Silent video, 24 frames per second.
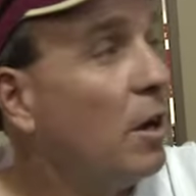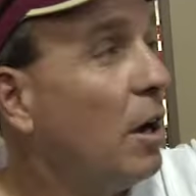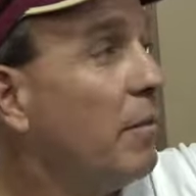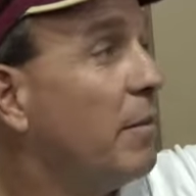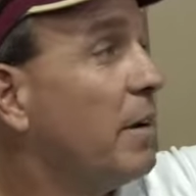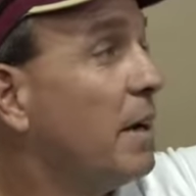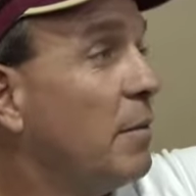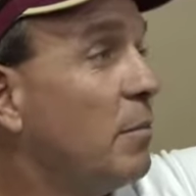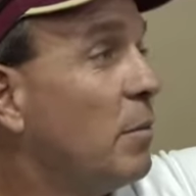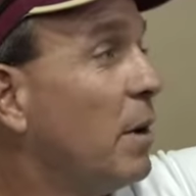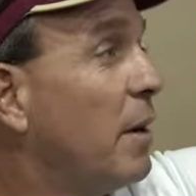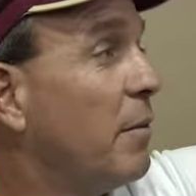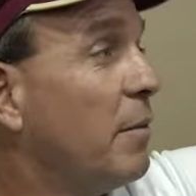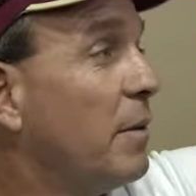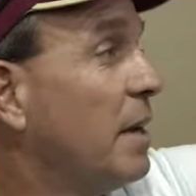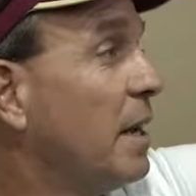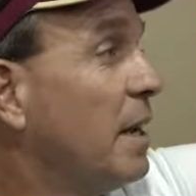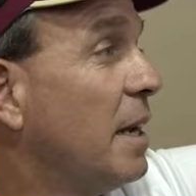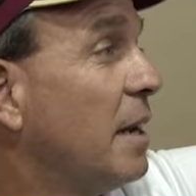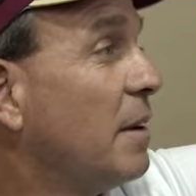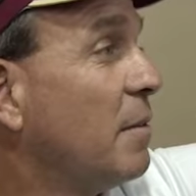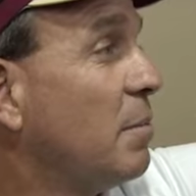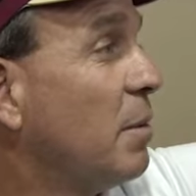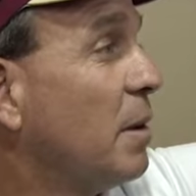Hope we didn't have
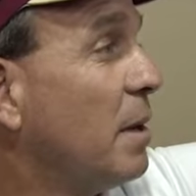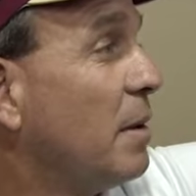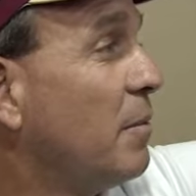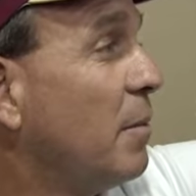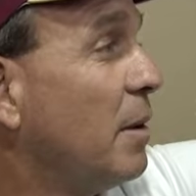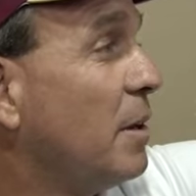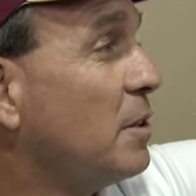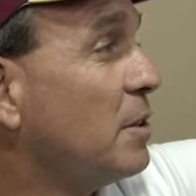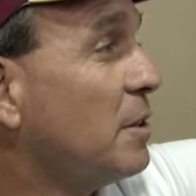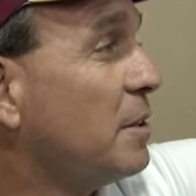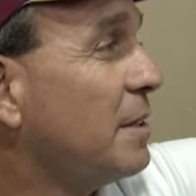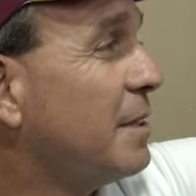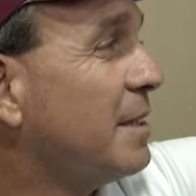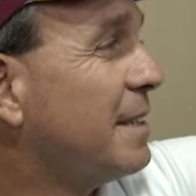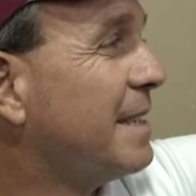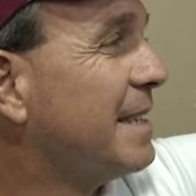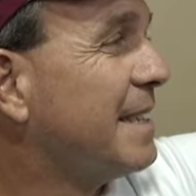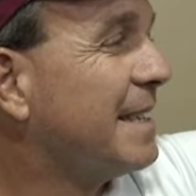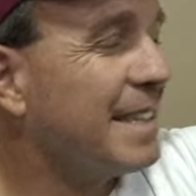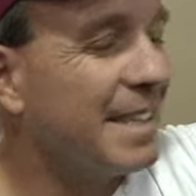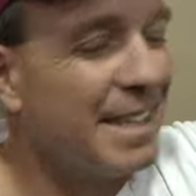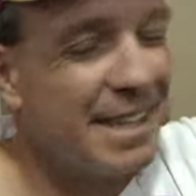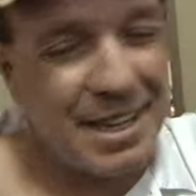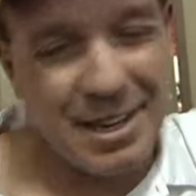to play much.
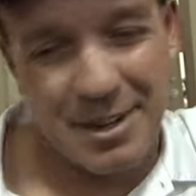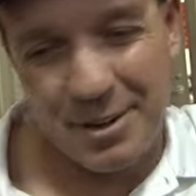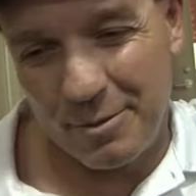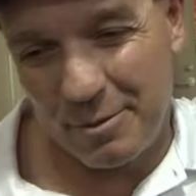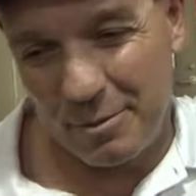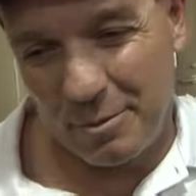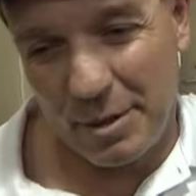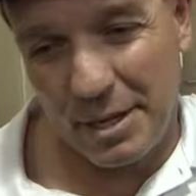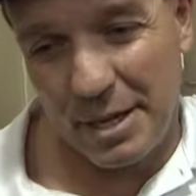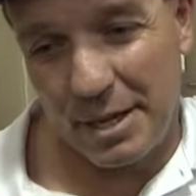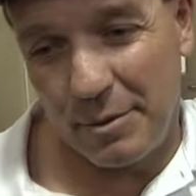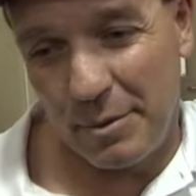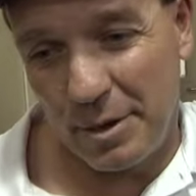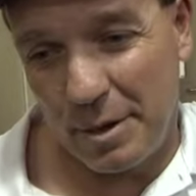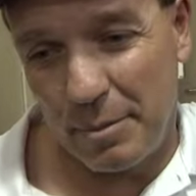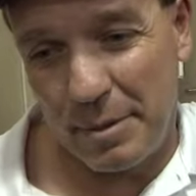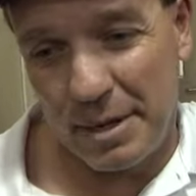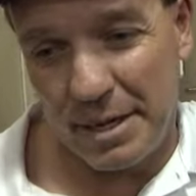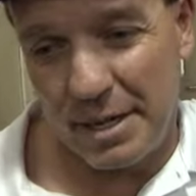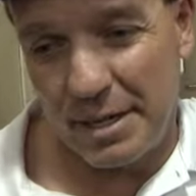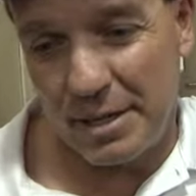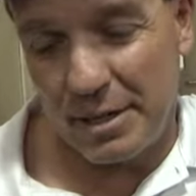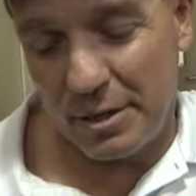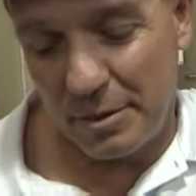No, but
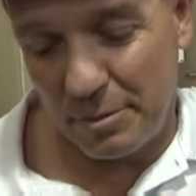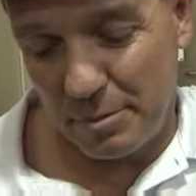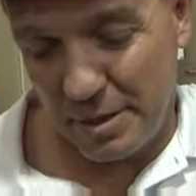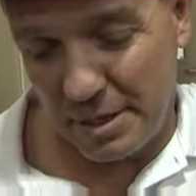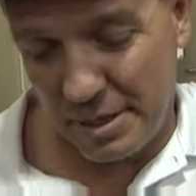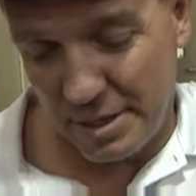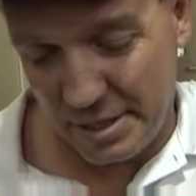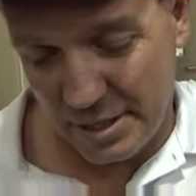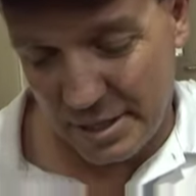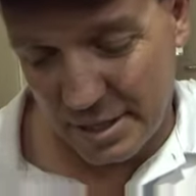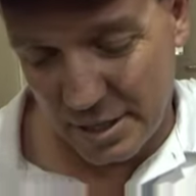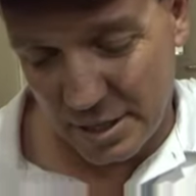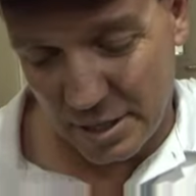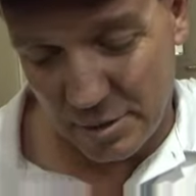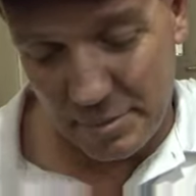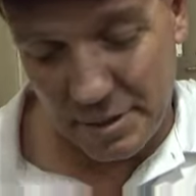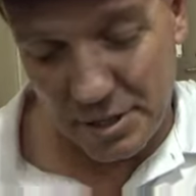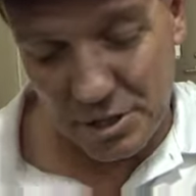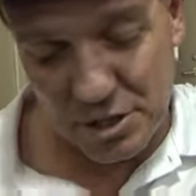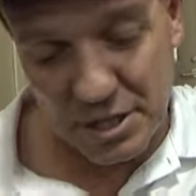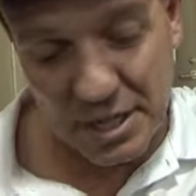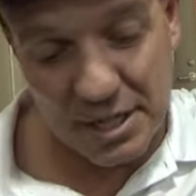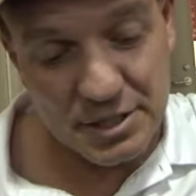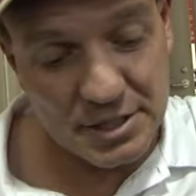it'll be
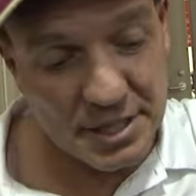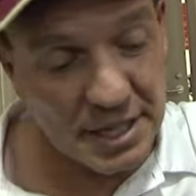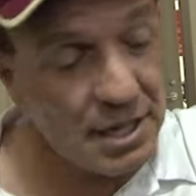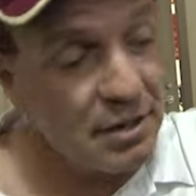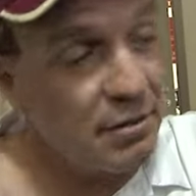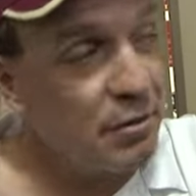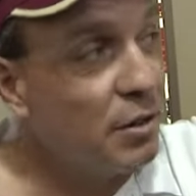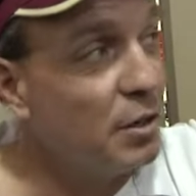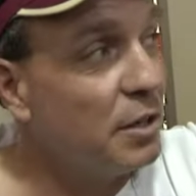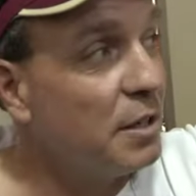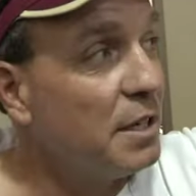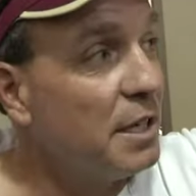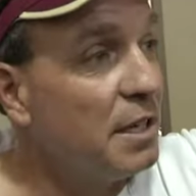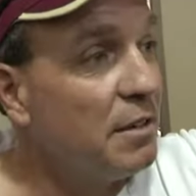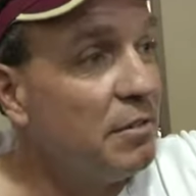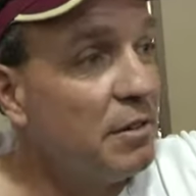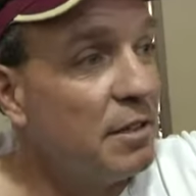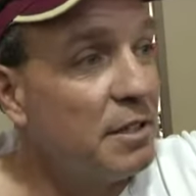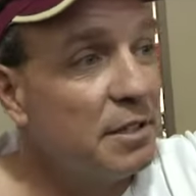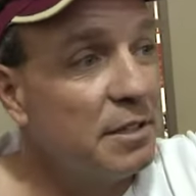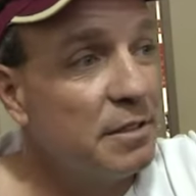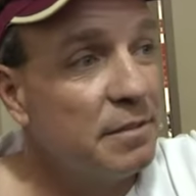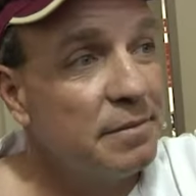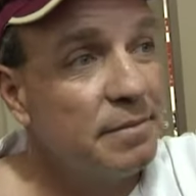a challenge. I got a very good
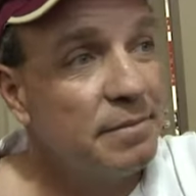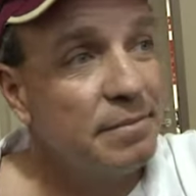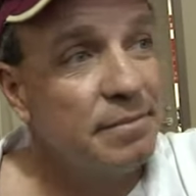defense.